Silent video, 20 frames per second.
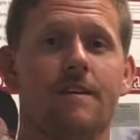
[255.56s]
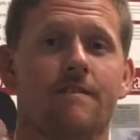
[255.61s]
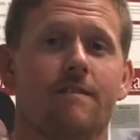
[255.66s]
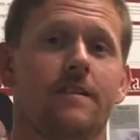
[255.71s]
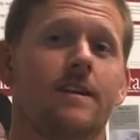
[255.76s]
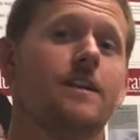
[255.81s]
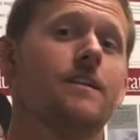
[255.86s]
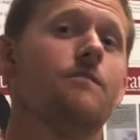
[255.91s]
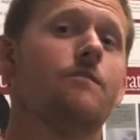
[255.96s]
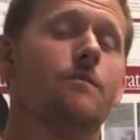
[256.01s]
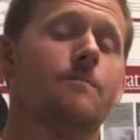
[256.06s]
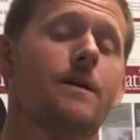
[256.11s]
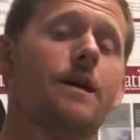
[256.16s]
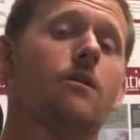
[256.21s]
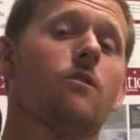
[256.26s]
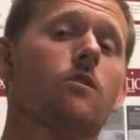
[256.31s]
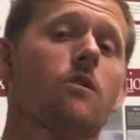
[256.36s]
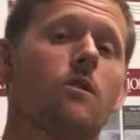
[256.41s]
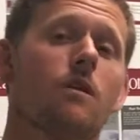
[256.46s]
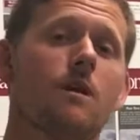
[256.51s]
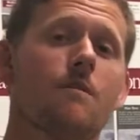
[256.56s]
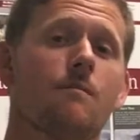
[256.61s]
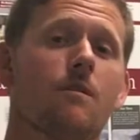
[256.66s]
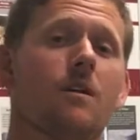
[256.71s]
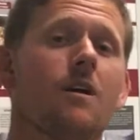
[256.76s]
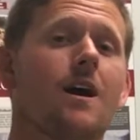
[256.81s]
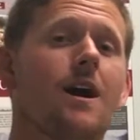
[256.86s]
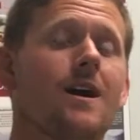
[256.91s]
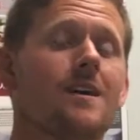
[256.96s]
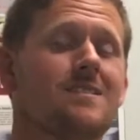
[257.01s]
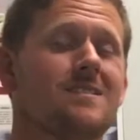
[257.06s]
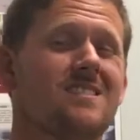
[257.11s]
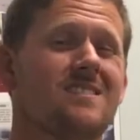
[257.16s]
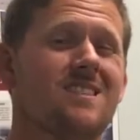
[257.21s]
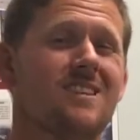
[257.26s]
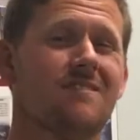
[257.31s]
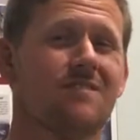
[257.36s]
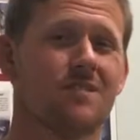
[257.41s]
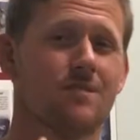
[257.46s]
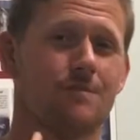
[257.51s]
If needed, we may order MRIs to
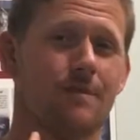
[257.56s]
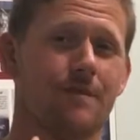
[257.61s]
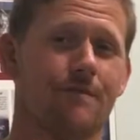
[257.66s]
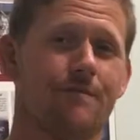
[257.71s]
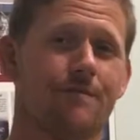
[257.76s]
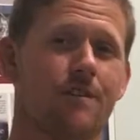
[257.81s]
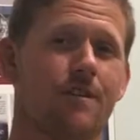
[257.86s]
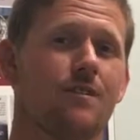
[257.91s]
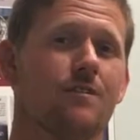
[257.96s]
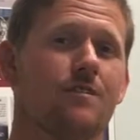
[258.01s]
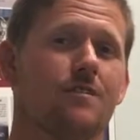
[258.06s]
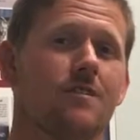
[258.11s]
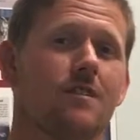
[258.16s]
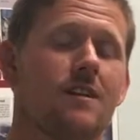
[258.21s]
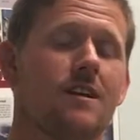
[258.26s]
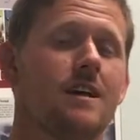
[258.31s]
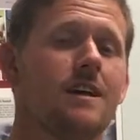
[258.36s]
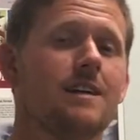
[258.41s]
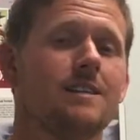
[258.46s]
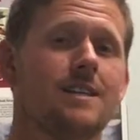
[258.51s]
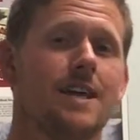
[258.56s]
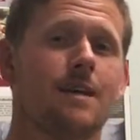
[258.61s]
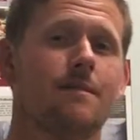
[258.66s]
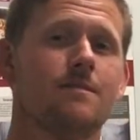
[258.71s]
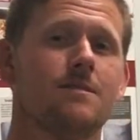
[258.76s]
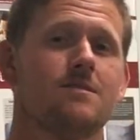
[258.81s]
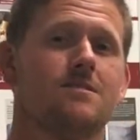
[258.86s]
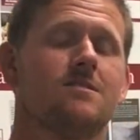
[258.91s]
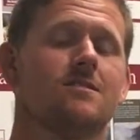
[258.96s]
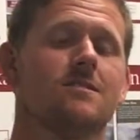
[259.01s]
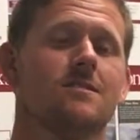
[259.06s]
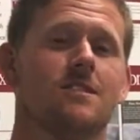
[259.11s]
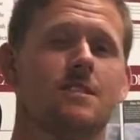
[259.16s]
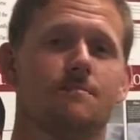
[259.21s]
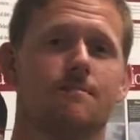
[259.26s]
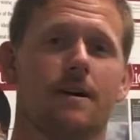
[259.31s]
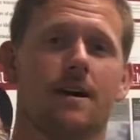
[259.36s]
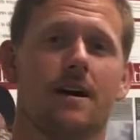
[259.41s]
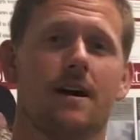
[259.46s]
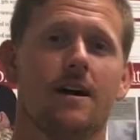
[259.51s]
see if there's been further damage to the
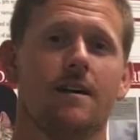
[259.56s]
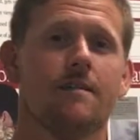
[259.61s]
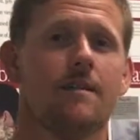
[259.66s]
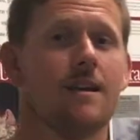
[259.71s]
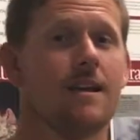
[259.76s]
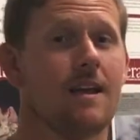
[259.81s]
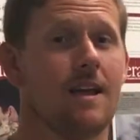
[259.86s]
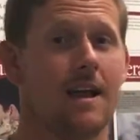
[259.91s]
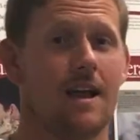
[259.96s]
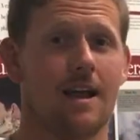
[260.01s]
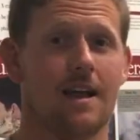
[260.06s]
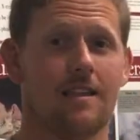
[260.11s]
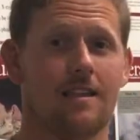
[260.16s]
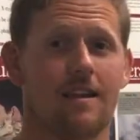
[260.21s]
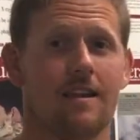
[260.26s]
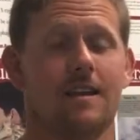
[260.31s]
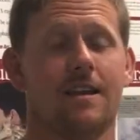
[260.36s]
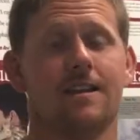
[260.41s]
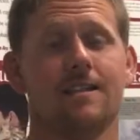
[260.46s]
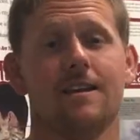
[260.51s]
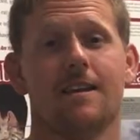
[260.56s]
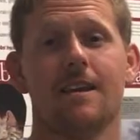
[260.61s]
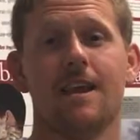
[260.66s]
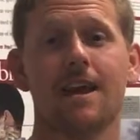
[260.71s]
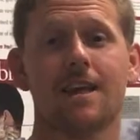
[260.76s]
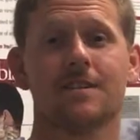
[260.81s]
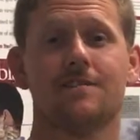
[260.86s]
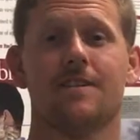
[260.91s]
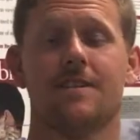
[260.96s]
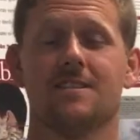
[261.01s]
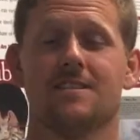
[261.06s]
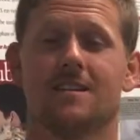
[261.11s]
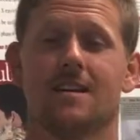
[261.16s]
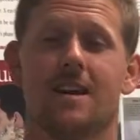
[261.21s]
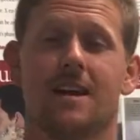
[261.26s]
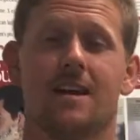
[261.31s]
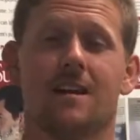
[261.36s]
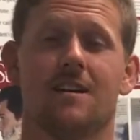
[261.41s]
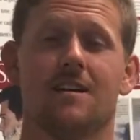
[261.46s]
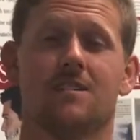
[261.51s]
spine. And then in the next phase
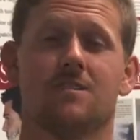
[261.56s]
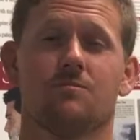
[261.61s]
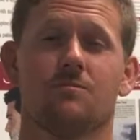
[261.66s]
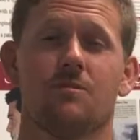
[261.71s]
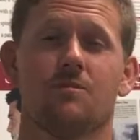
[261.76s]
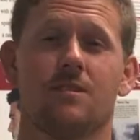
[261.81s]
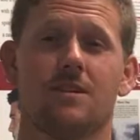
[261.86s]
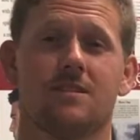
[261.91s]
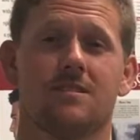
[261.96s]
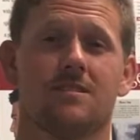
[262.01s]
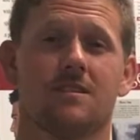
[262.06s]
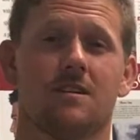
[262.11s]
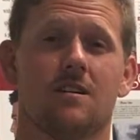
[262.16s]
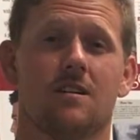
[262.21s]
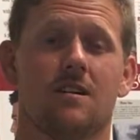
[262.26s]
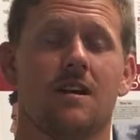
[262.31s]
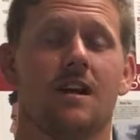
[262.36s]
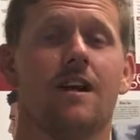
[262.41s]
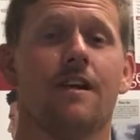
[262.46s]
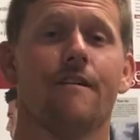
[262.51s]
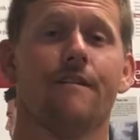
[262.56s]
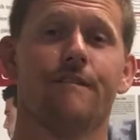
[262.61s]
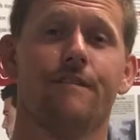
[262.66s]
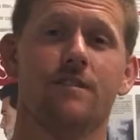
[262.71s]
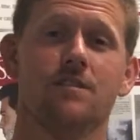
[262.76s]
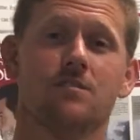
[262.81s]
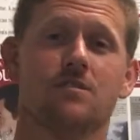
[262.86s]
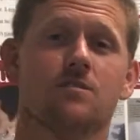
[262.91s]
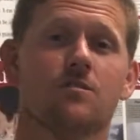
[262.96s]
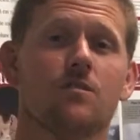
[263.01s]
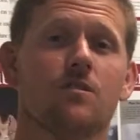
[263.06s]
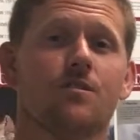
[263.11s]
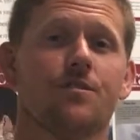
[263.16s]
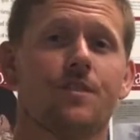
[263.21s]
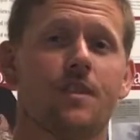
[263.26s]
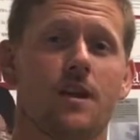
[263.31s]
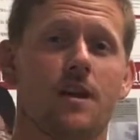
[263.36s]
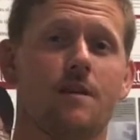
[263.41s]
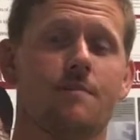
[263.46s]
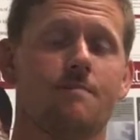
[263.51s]
of care is when we start
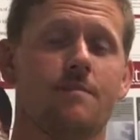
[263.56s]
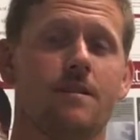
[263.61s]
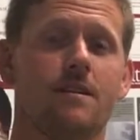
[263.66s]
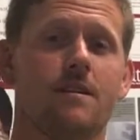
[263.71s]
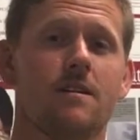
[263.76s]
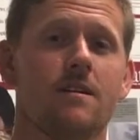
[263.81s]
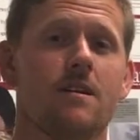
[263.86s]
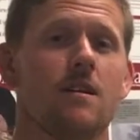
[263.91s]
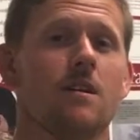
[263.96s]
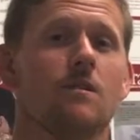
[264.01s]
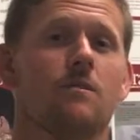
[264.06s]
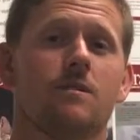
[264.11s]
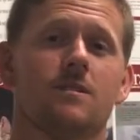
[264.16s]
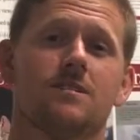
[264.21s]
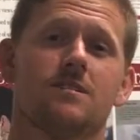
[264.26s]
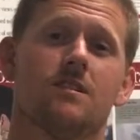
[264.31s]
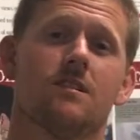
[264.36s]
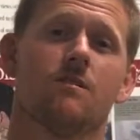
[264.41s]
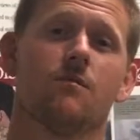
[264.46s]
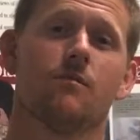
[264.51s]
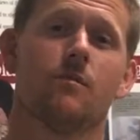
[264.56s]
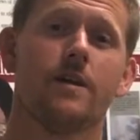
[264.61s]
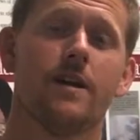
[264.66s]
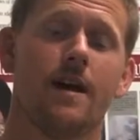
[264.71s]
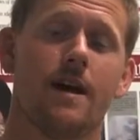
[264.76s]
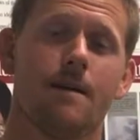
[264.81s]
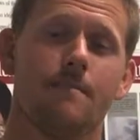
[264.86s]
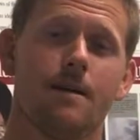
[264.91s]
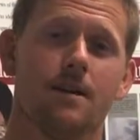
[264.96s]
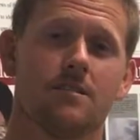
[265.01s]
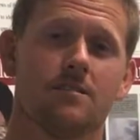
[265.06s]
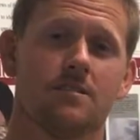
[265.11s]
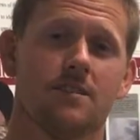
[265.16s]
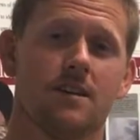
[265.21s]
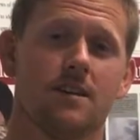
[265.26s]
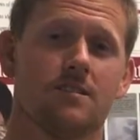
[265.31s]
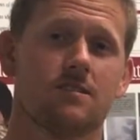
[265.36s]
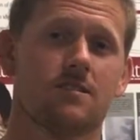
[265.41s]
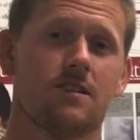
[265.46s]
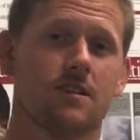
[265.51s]
physical therapy, we start rehab
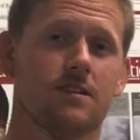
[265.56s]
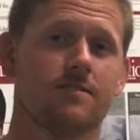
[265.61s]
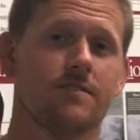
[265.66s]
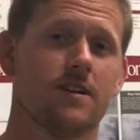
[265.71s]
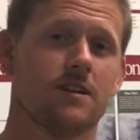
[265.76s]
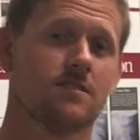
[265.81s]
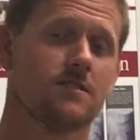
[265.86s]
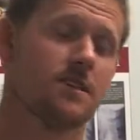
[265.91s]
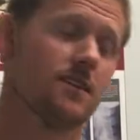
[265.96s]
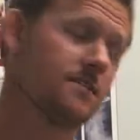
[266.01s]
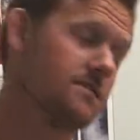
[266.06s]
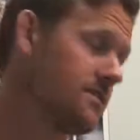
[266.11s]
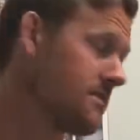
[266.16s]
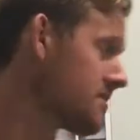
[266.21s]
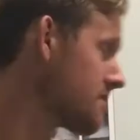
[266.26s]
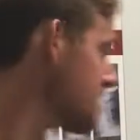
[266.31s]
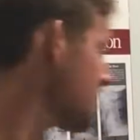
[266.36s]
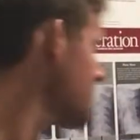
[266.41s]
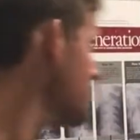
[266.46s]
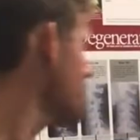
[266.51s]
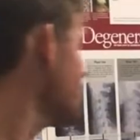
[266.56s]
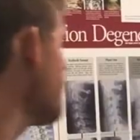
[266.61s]
exercise, corrective exercises,